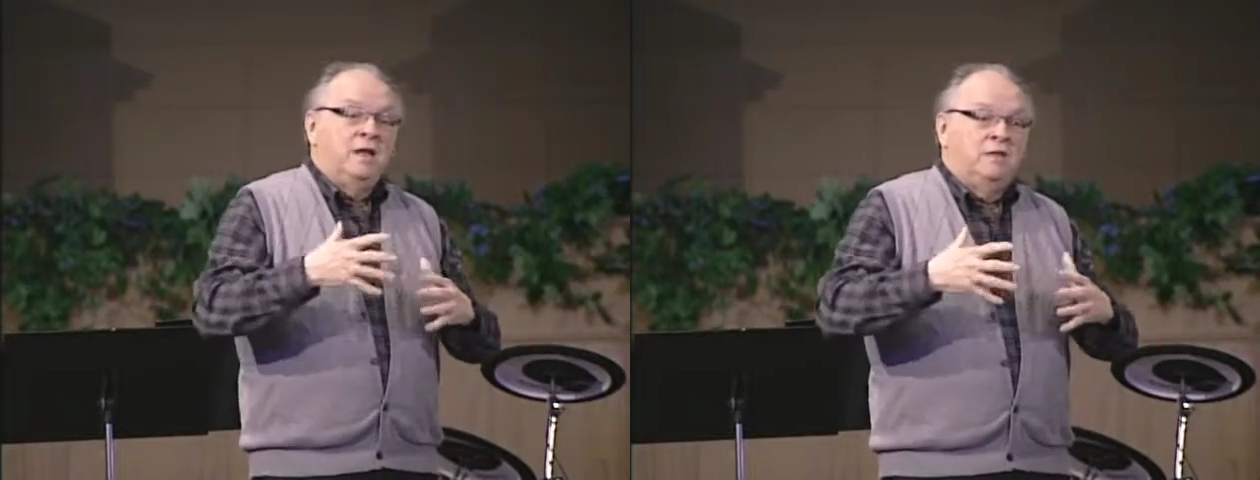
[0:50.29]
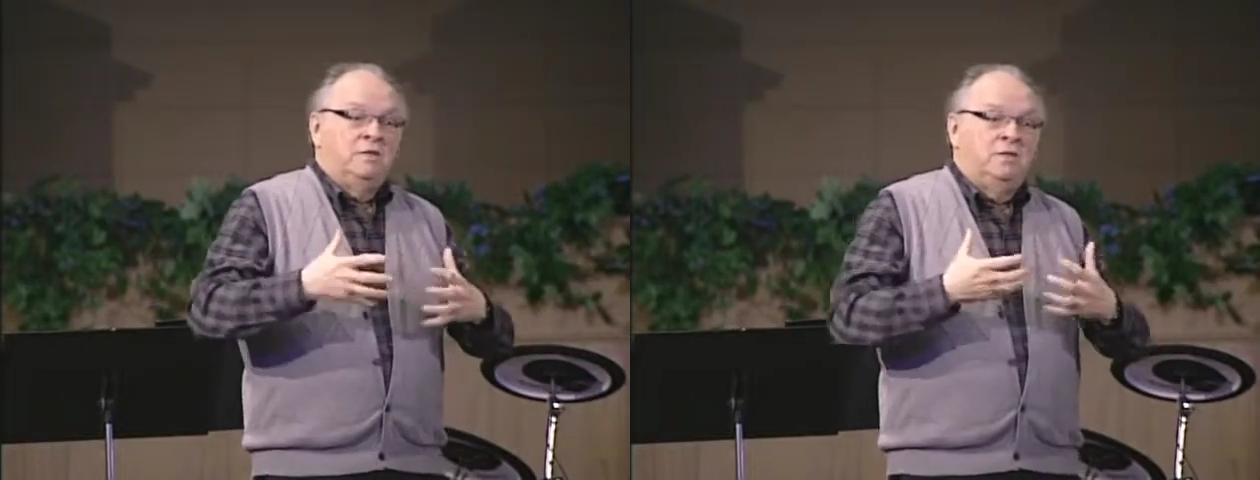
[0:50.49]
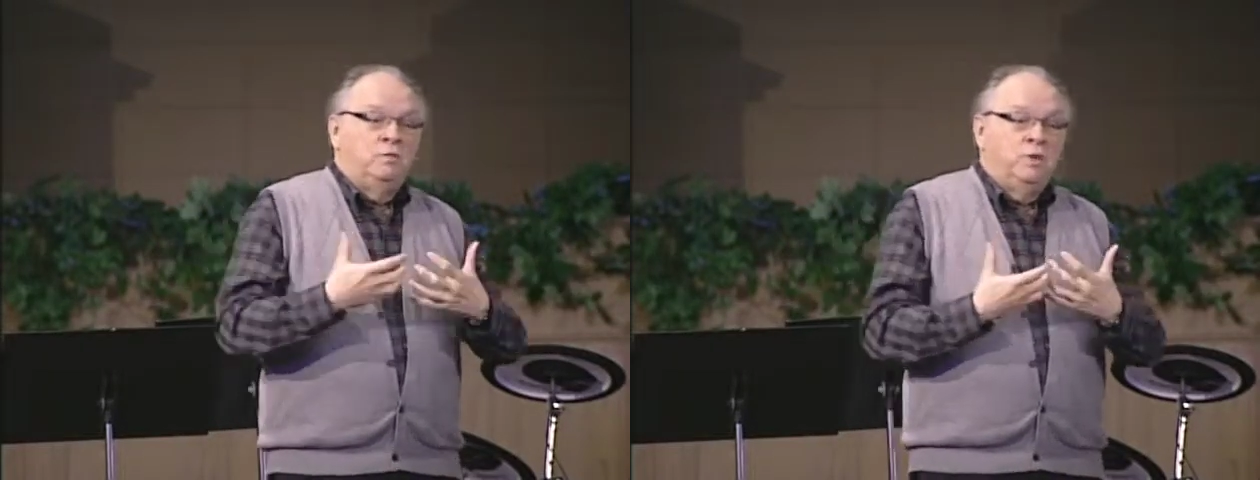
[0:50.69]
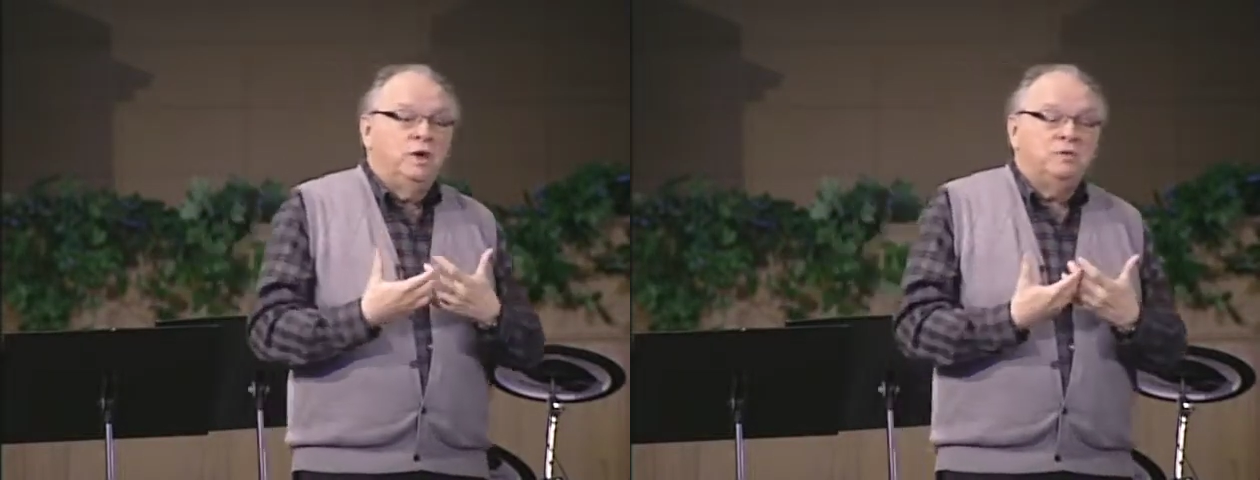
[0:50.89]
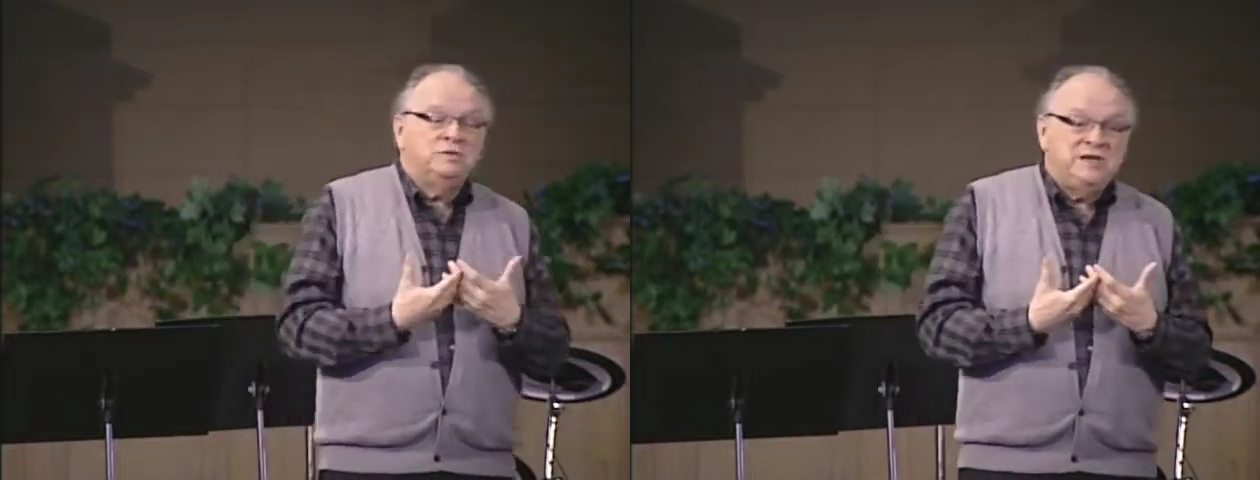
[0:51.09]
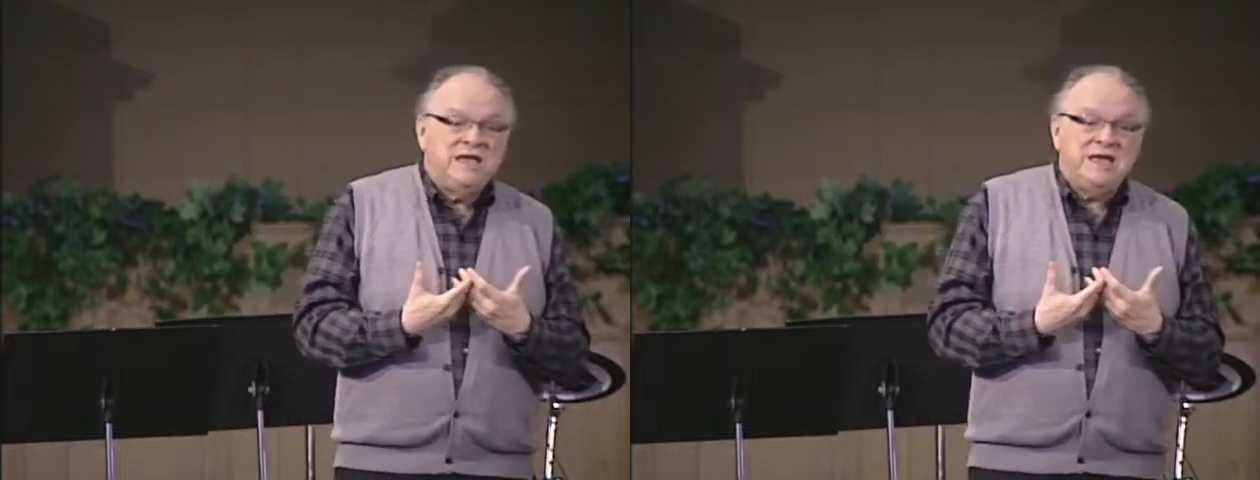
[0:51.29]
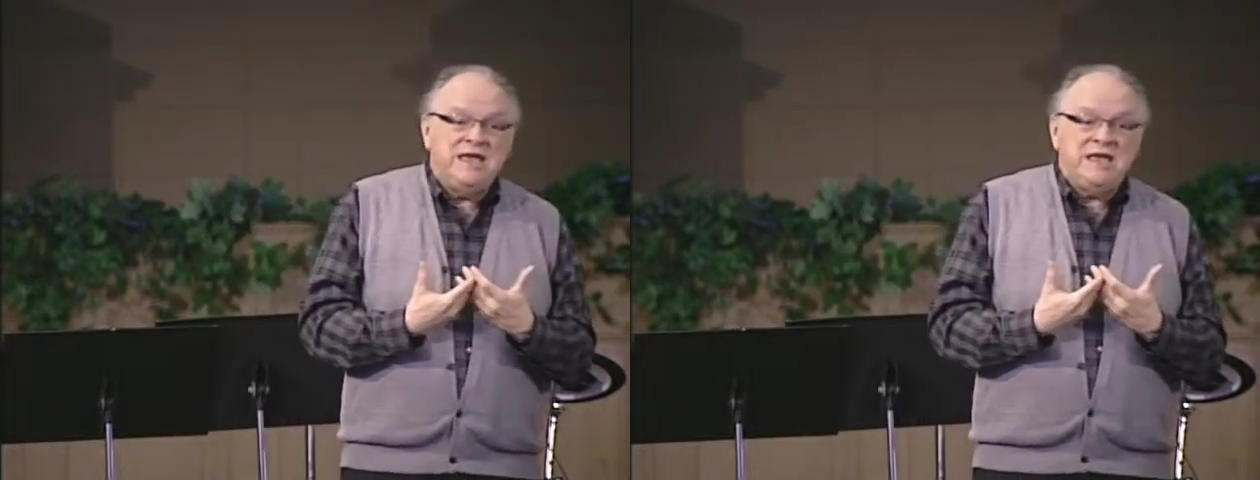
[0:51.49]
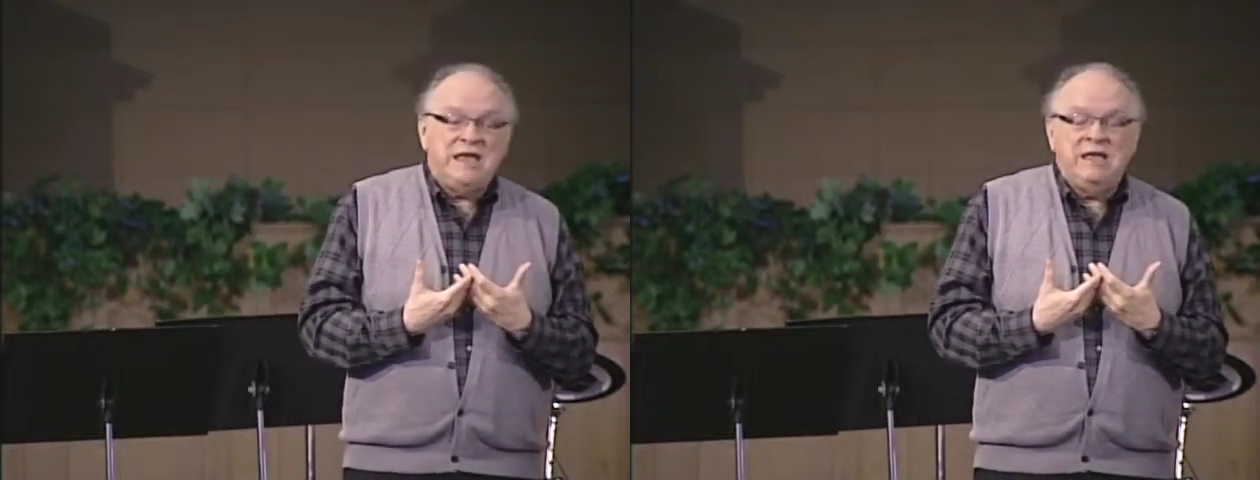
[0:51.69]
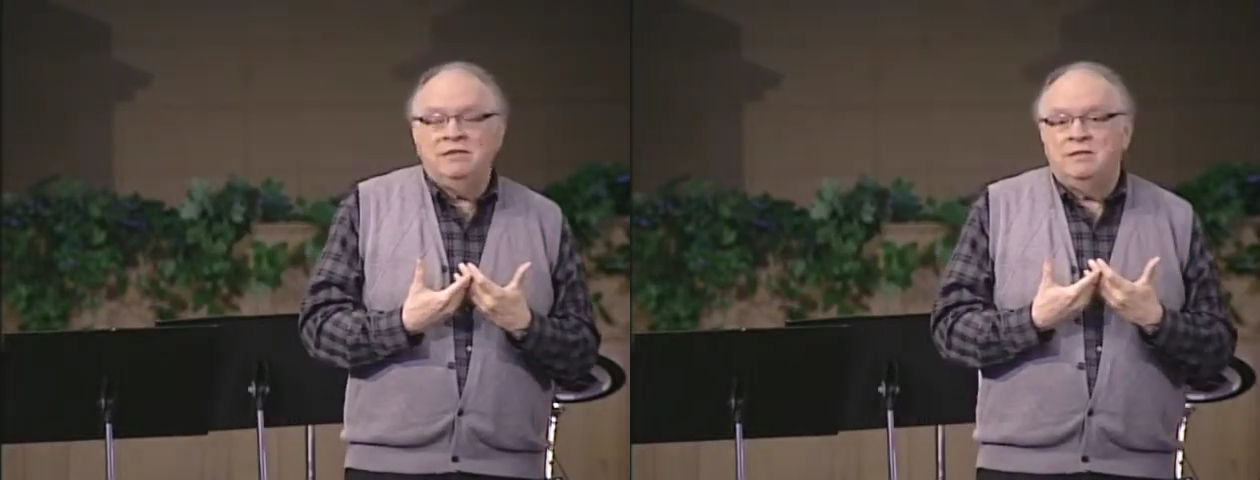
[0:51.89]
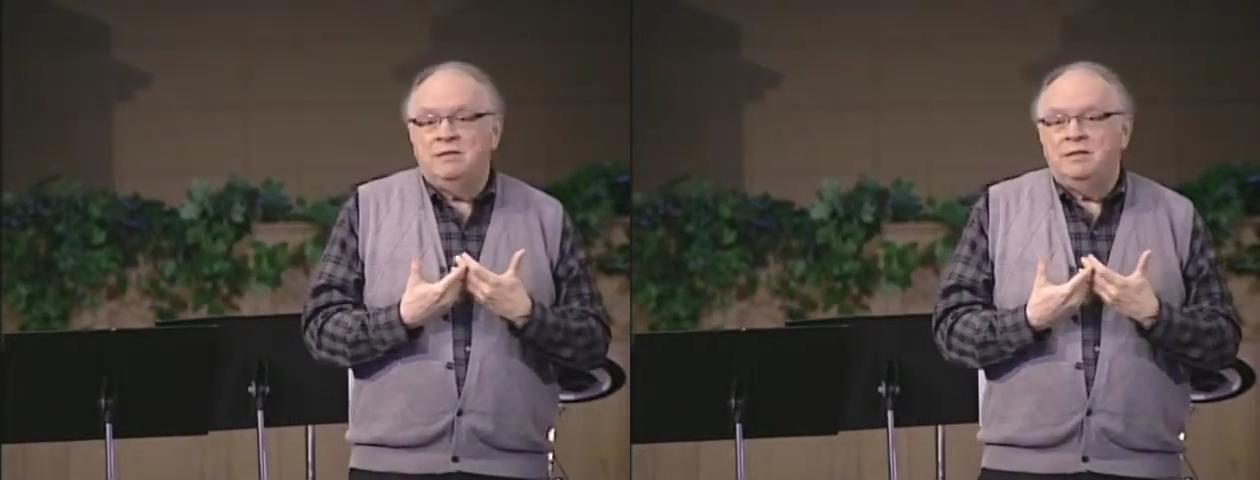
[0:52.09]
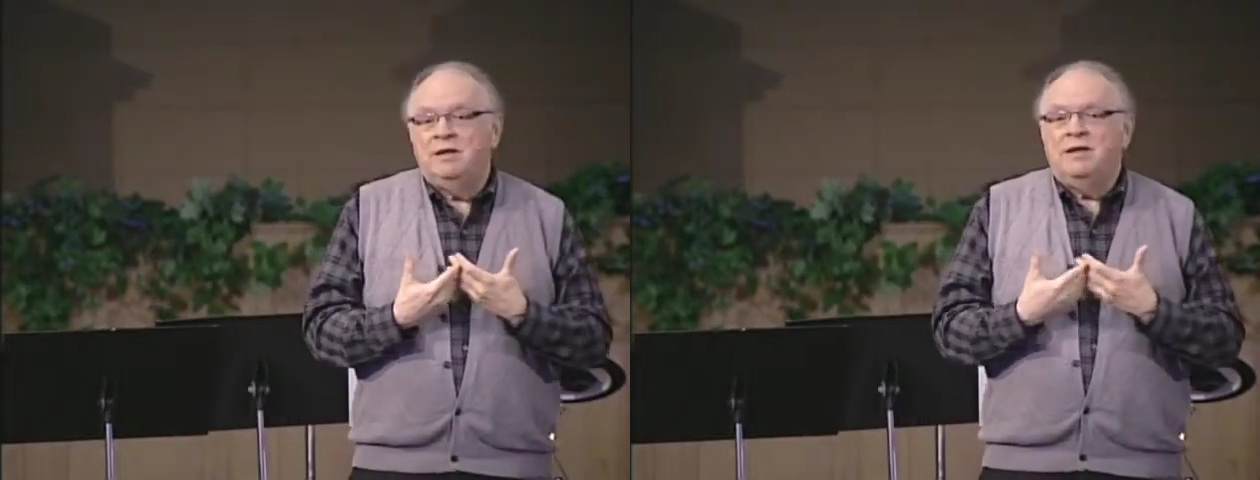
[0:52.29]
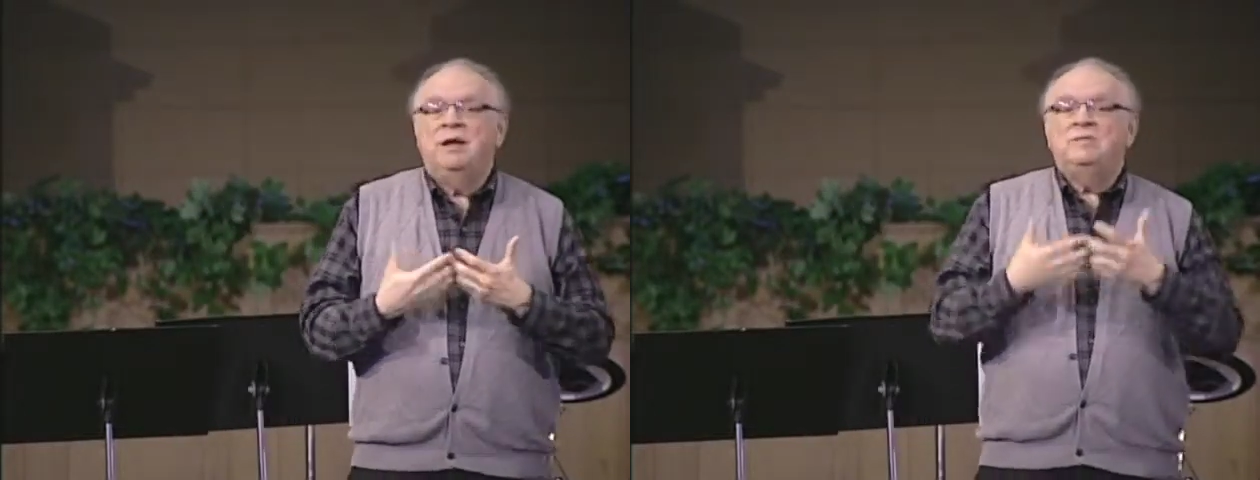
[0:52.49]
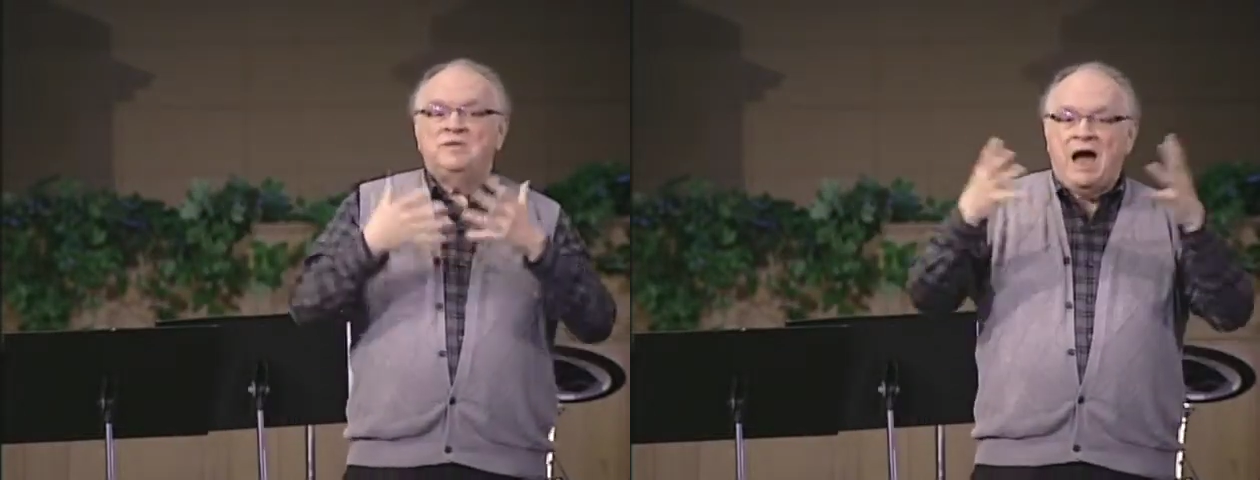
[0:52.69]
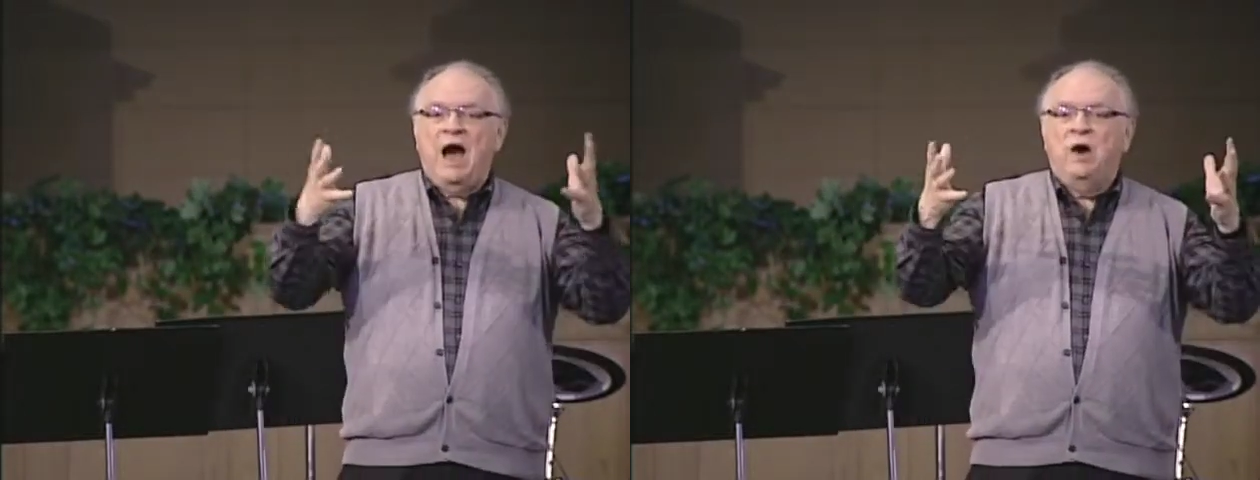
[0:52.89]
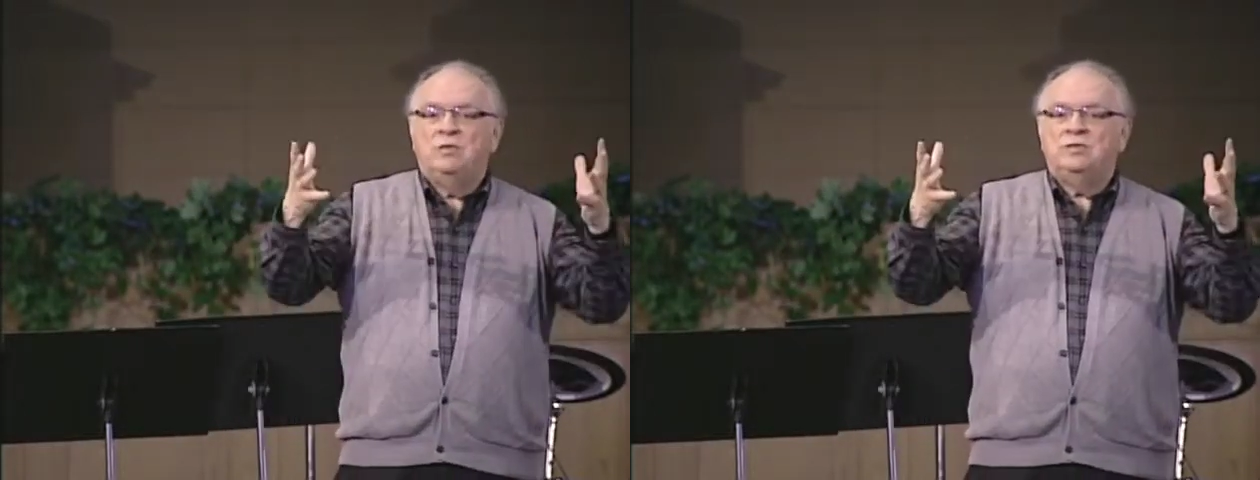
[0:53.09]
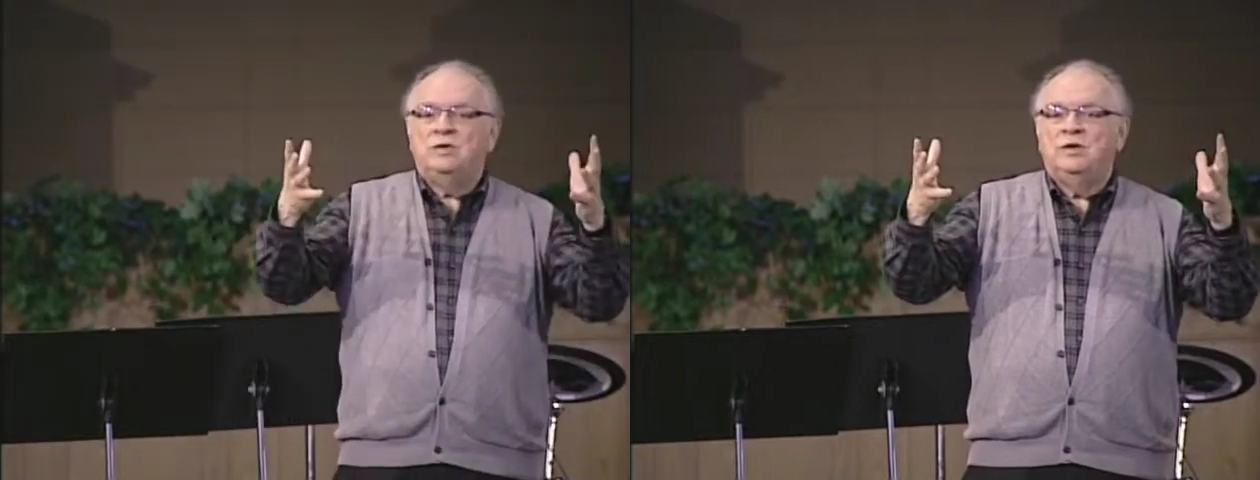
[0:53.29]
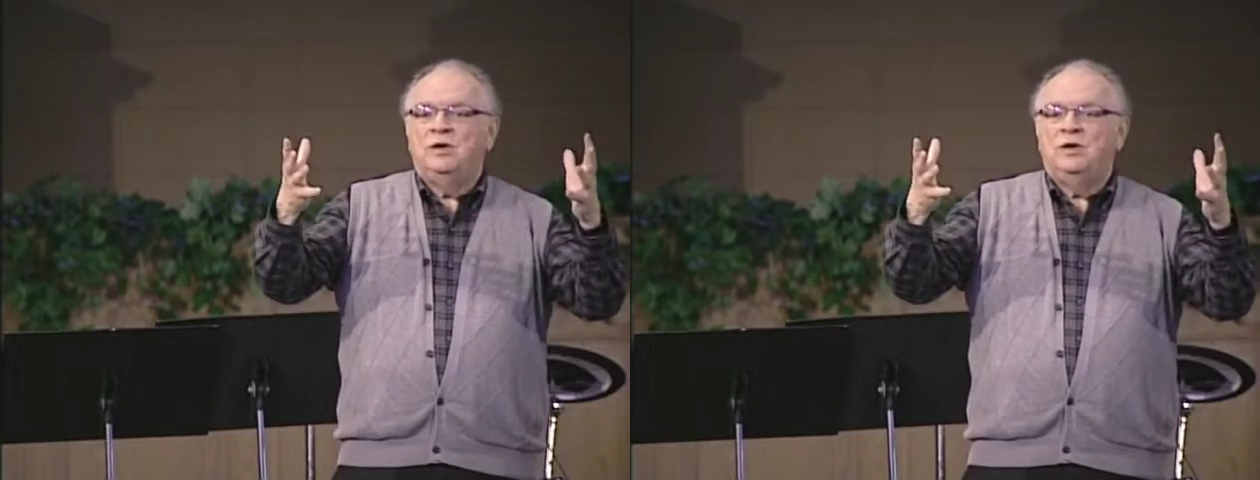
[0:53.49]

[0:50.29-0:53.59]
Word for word: Uh, the real tea comes out